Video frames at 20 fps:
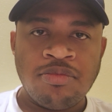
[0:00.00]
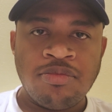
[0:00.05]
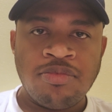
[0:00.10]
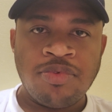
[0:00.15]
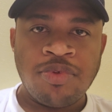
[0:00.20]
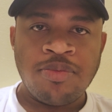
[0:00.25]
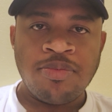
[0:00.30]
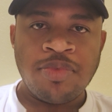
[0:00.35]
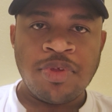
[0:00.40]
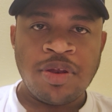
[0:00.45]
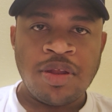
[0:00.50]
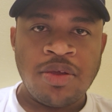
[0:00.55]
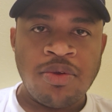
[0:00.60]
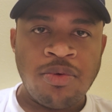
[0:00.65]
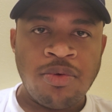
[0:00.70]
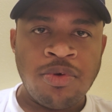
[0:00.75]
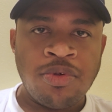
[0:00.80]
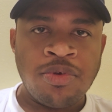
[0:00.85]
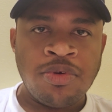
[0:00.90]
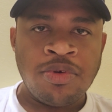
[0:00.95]
from the day
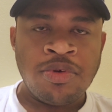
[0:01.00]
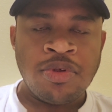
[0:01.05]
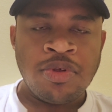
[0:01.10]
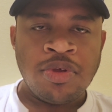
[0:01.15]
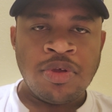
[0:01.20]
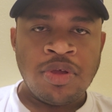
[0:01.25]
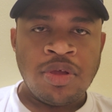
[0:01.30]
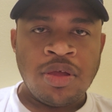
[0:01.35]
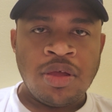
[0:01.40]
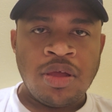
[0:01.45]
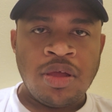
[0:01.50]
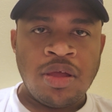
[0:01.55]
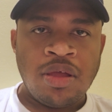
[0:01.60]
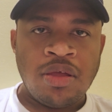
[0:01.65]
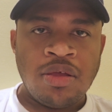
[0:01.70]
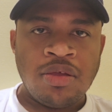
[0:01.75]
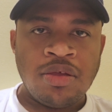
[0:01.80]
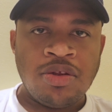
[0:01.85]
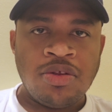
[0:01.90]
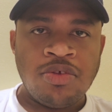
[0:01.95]
on,
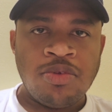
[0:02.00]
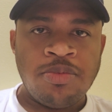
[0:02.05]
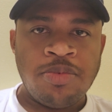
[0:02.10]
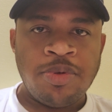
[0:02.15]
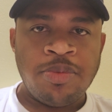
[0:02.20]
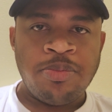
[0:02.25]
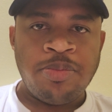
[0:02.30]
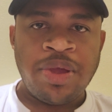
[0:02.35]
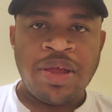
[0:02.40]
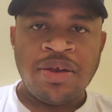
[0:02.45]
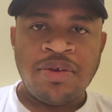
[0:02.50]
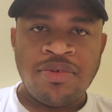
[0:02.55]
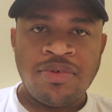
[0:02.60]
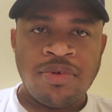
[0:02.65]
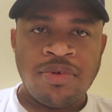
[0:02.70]
it will be bad,